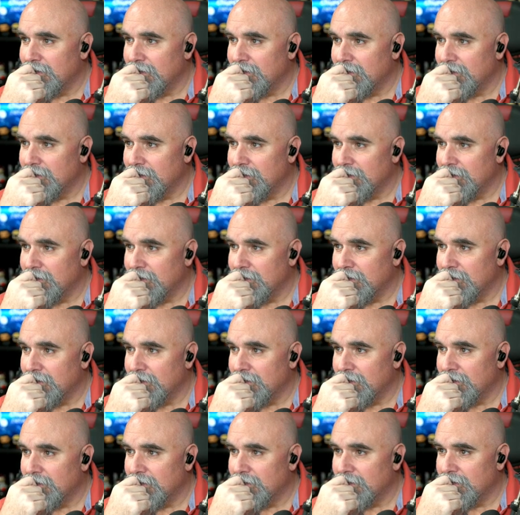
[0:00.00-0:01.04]

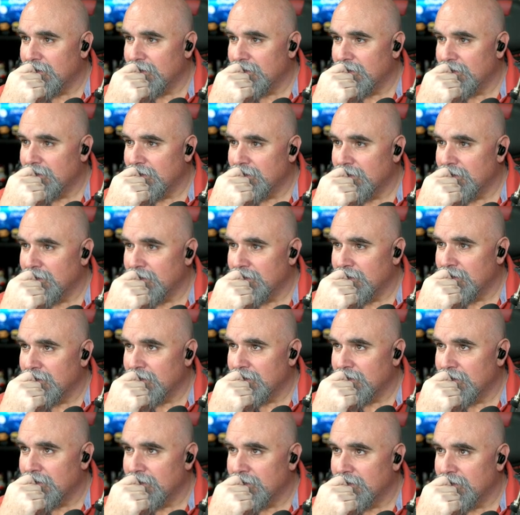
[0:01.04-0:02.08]

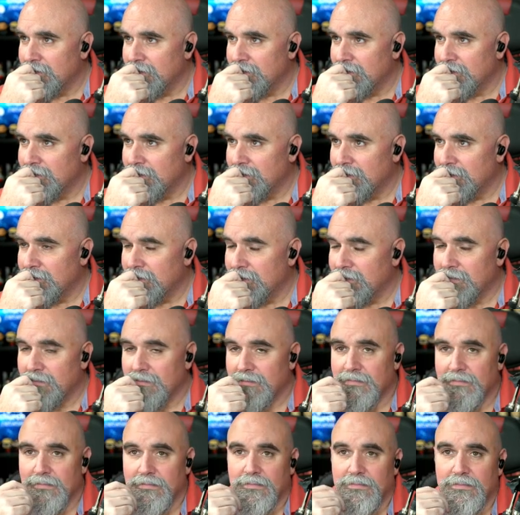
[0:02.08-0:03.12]

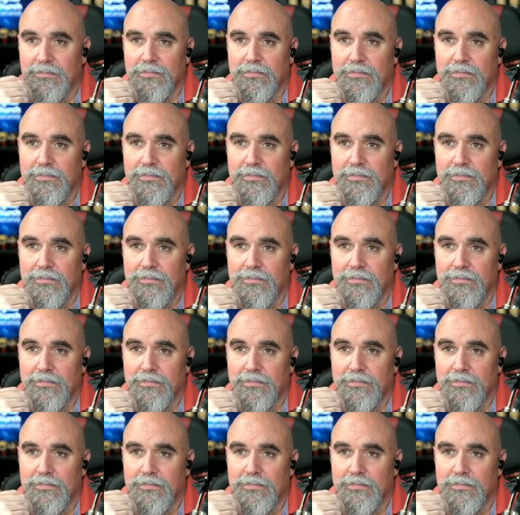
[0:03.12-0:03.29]
This person isn't speaking.